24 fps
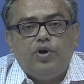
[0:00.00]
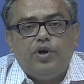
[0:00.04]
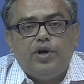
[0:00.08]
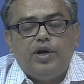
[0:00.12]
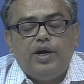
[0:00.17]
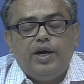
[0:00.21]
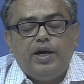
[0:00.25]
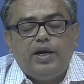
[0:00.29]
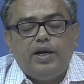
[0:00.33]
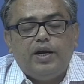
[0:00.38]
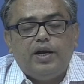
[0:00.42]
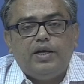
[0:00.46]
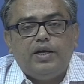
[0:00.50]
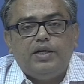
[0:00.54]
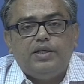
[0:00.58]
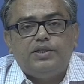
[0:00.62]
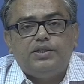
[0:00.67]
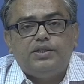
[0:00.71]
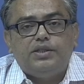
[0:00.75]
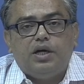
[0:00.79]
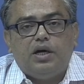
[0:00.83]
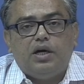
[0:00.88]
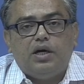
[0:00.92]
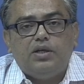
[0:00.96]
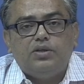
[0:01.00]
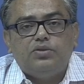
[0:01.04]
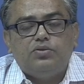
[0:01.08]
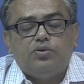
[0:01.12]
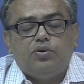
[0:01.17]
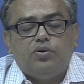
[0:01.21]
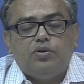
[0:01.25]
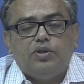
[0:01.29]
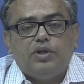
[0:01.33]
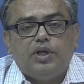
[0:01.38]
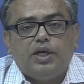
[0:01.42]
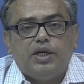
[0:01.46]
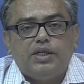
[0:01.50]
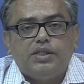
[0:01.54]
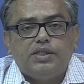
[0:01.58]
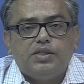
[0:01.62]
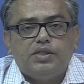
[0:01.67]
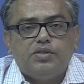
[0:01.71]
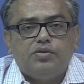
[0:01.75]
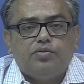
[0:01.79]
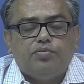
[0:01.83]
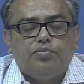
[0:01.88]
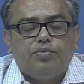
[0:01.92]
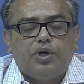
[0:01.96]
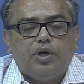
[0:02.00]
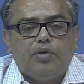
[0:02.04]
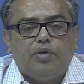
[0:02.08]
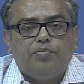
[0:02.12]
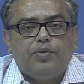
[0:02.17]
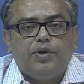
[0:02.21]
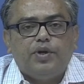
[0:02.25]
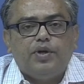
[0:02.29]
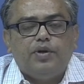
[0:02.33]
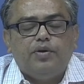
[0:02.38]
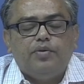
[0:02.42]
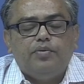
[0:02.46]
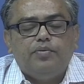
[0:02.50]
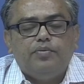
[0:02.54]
created any charge on the assets of the company.